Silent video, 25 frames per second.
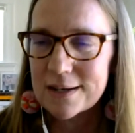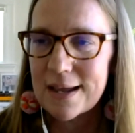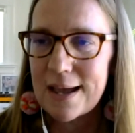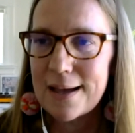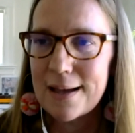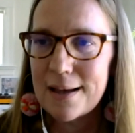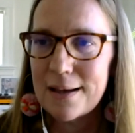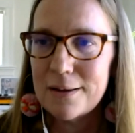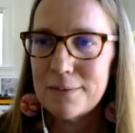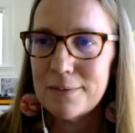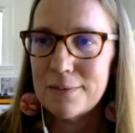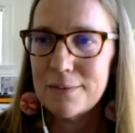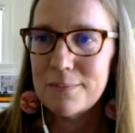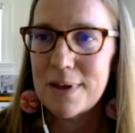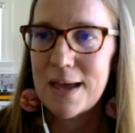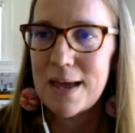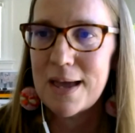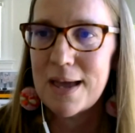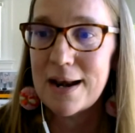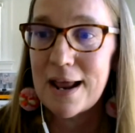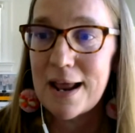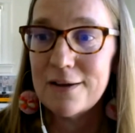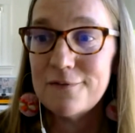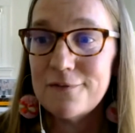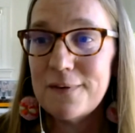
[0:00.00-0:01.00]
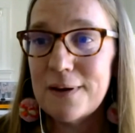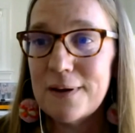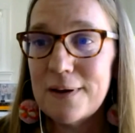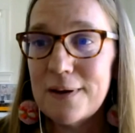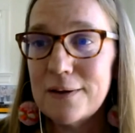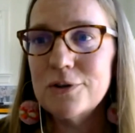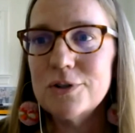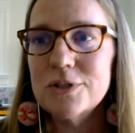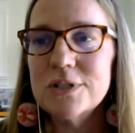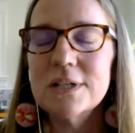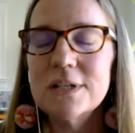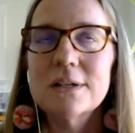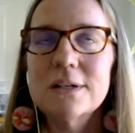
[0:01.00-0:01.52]
And I found
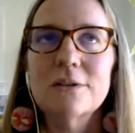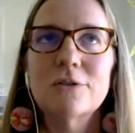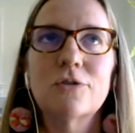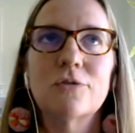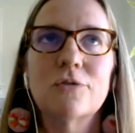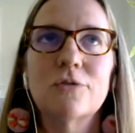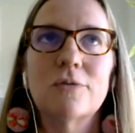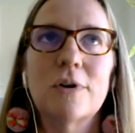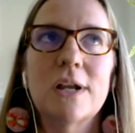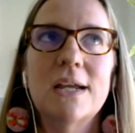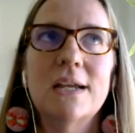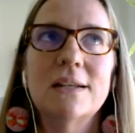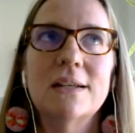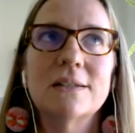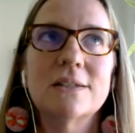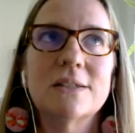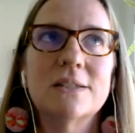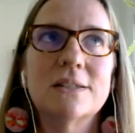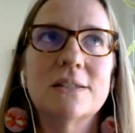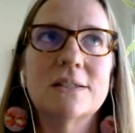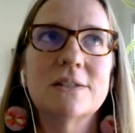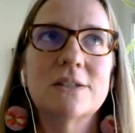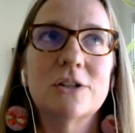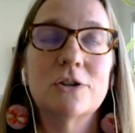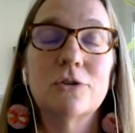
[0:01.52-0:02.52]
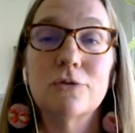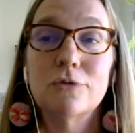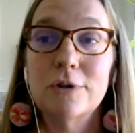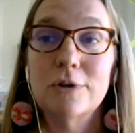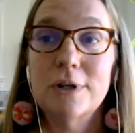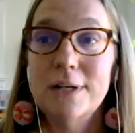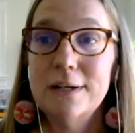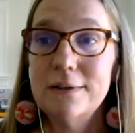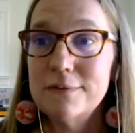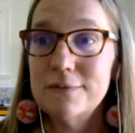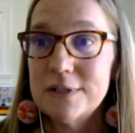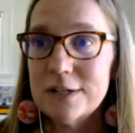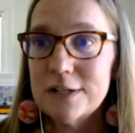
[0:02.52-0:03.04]
there's a great
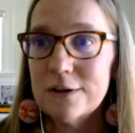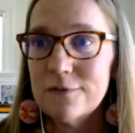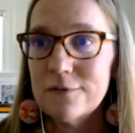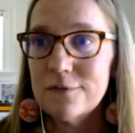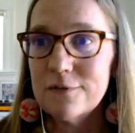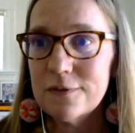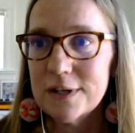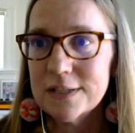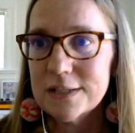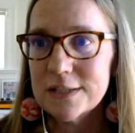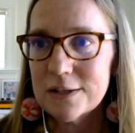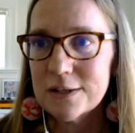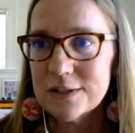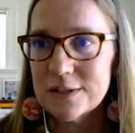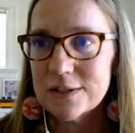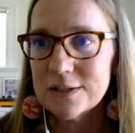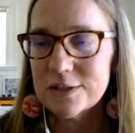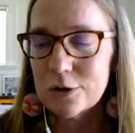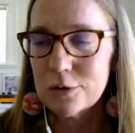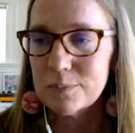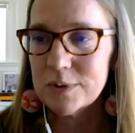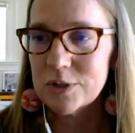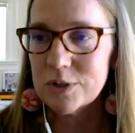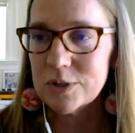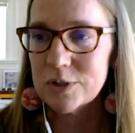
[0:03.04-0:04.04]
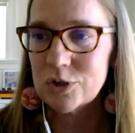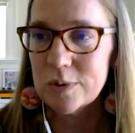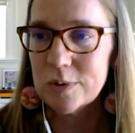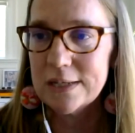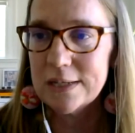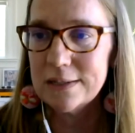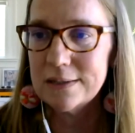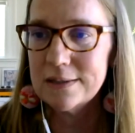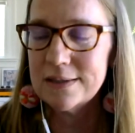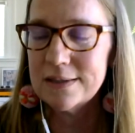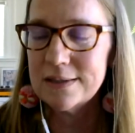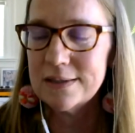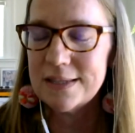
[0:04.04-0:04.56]
degree of difference also
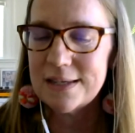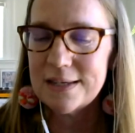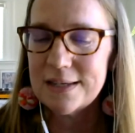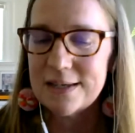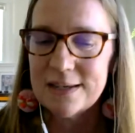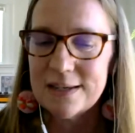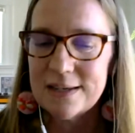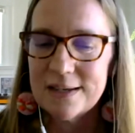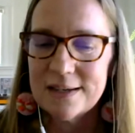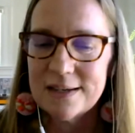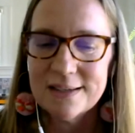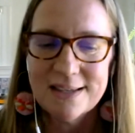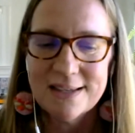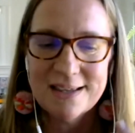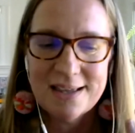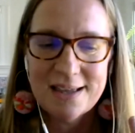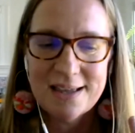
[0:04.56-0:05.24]
between the